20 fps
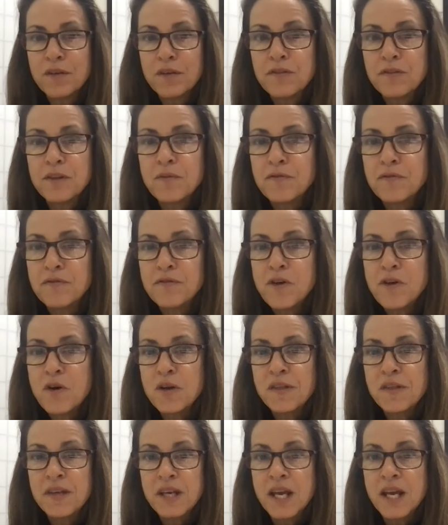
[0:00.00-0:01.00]
flip
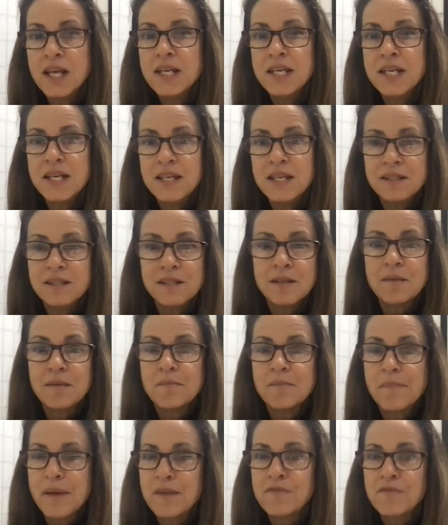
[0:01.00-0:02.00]
phone in the 90s,
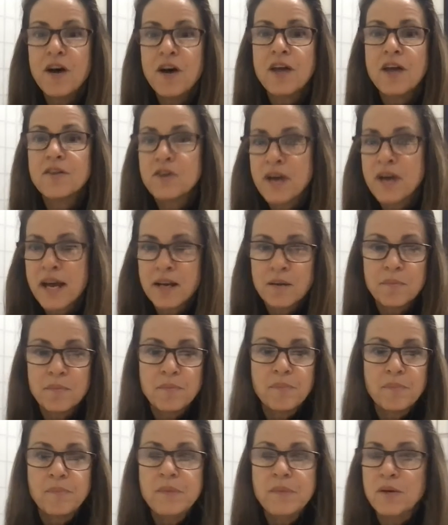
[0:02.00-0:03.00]
and my father had a,